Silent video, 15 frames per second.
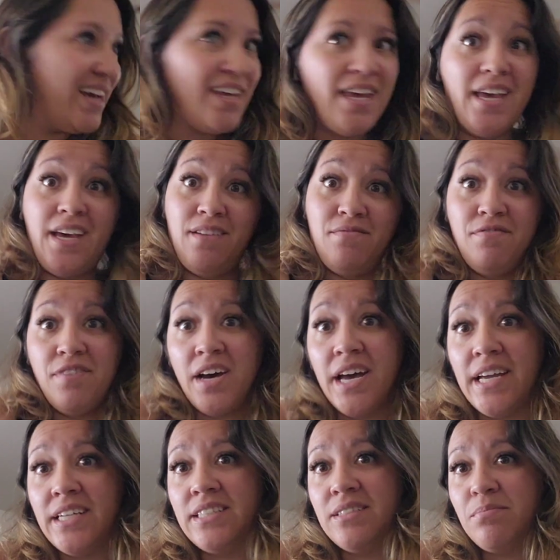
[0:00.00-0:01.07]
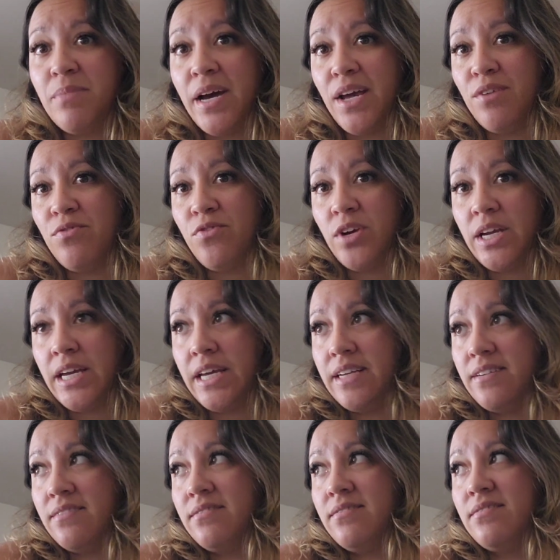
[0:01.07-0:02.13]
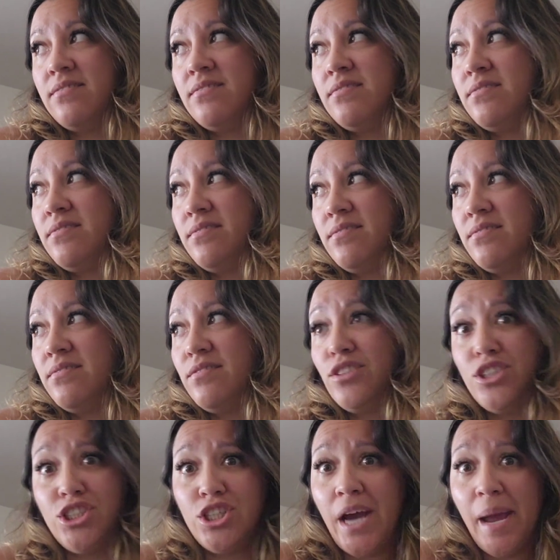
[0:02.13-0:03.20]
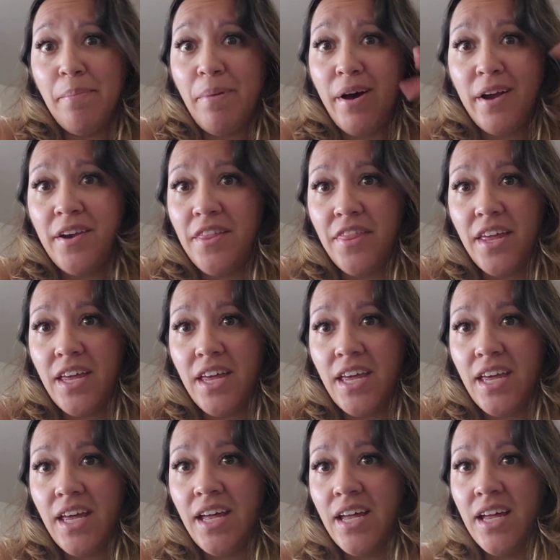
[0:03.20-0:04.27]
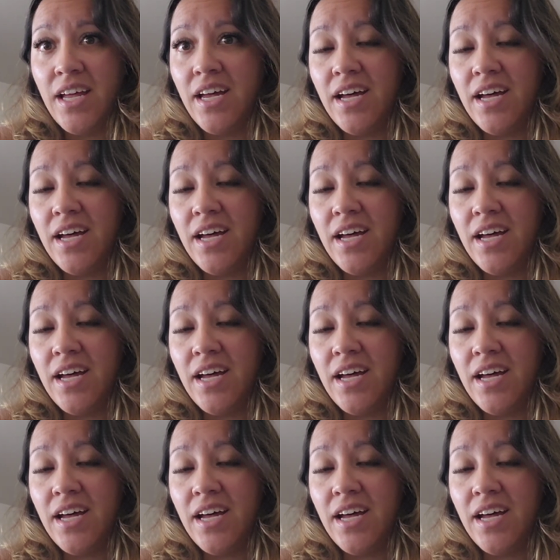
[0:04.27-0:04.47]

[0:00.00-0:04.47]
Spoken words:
can't find my freaking tripod thingy.